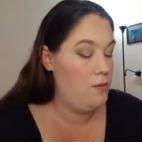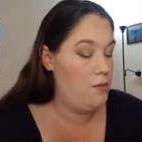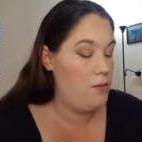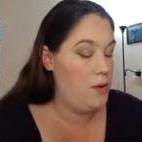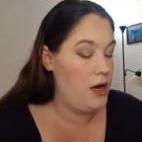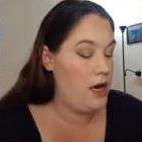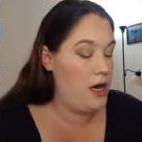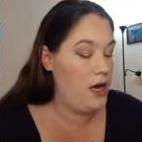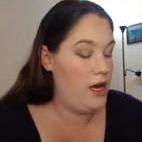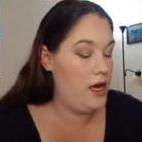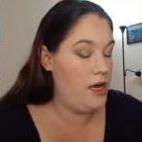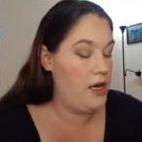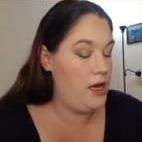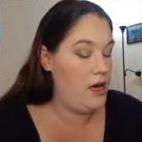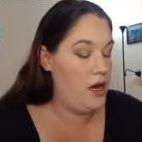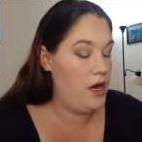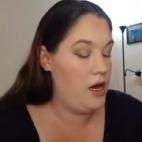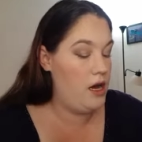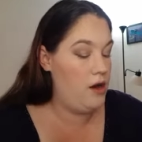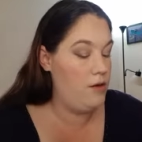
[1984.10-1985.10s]
but
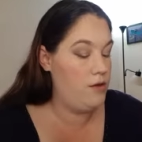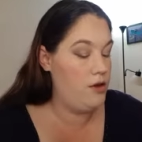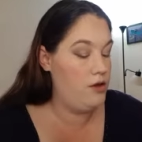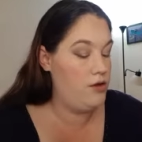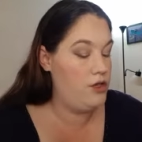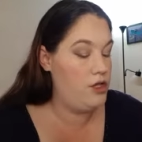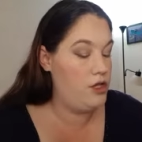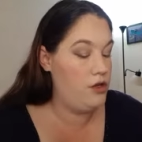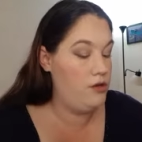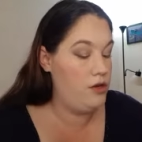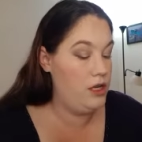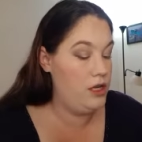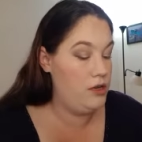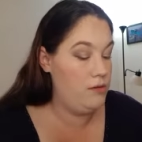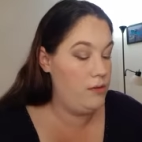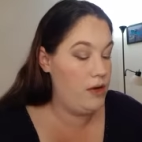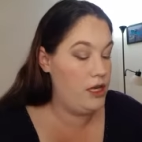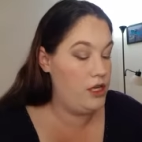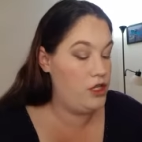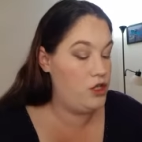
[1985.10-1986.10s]
um, you do need
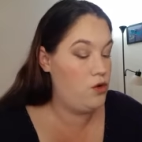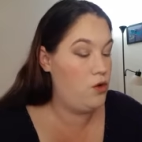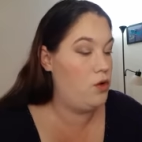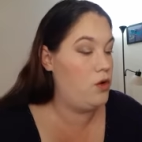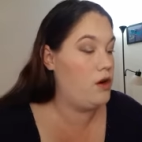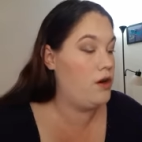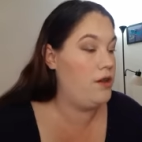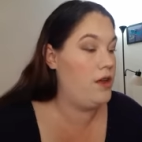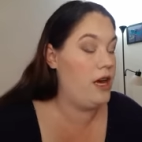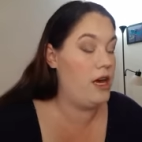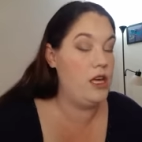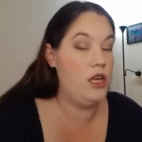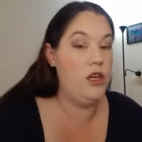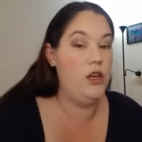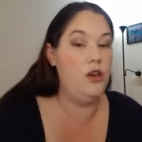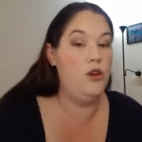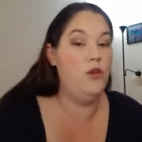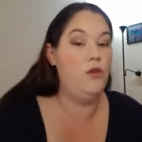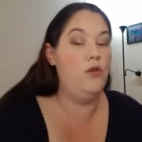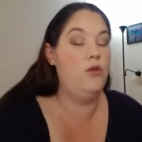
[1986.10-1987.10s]
to make sure that
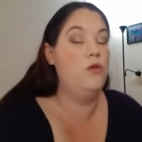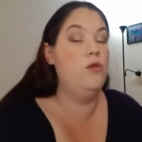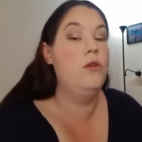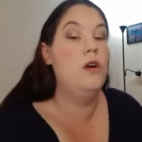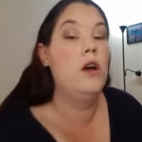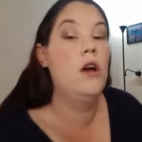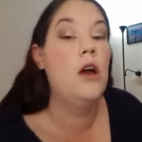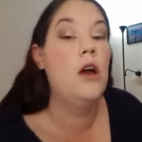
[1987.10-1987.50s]
you